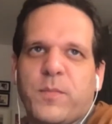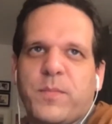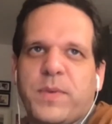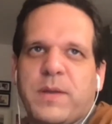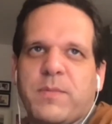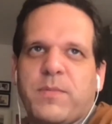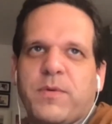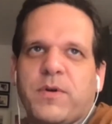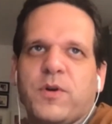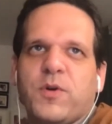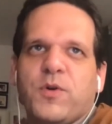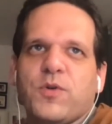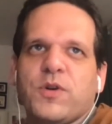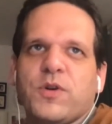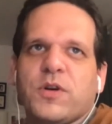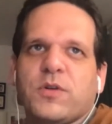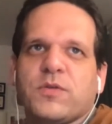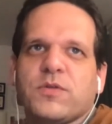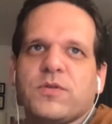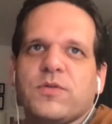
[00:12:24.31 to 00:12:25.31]
people who
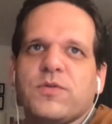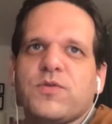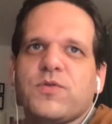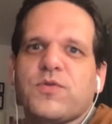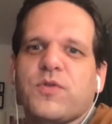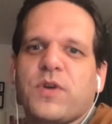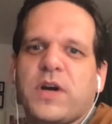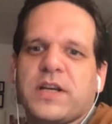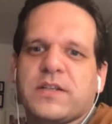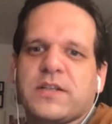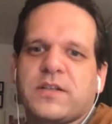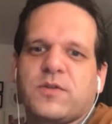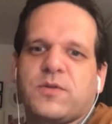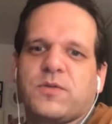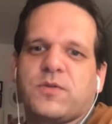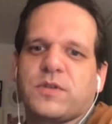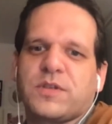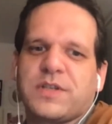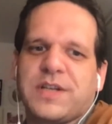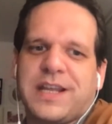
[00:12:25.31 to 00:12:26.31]
don't trust
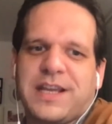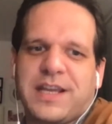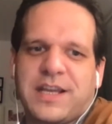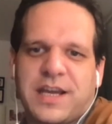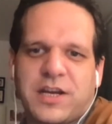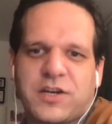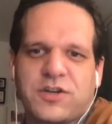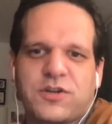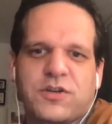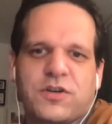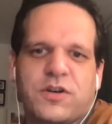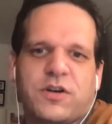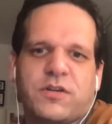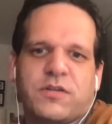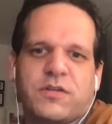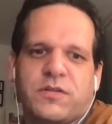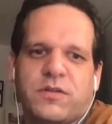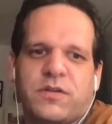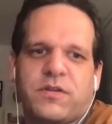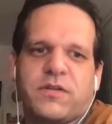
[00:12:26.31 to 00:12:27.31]
or take action
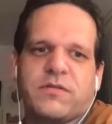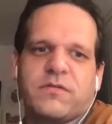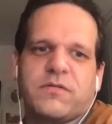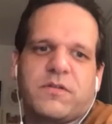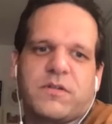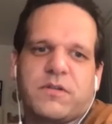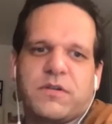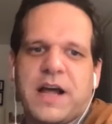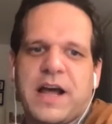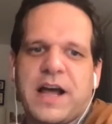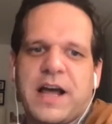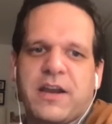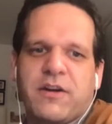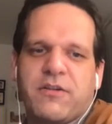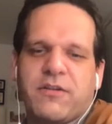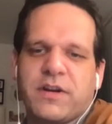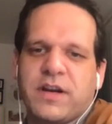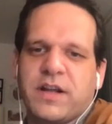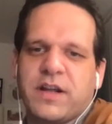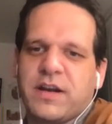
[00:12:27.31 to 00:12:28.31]
on or
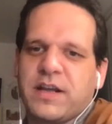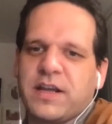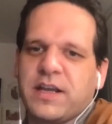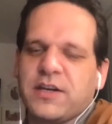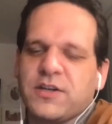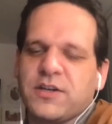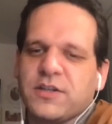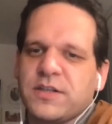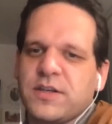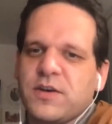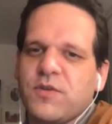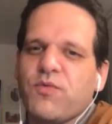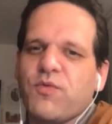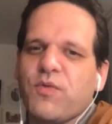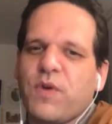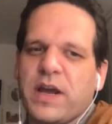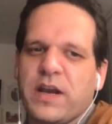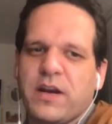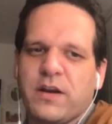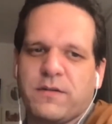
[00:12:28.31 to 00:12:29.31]
hire another agency
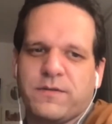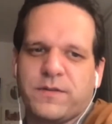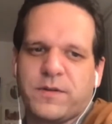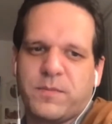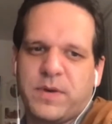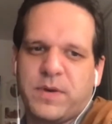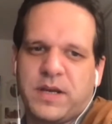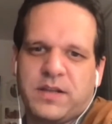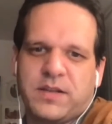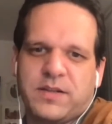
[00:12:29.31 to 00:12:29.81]
right off the bat.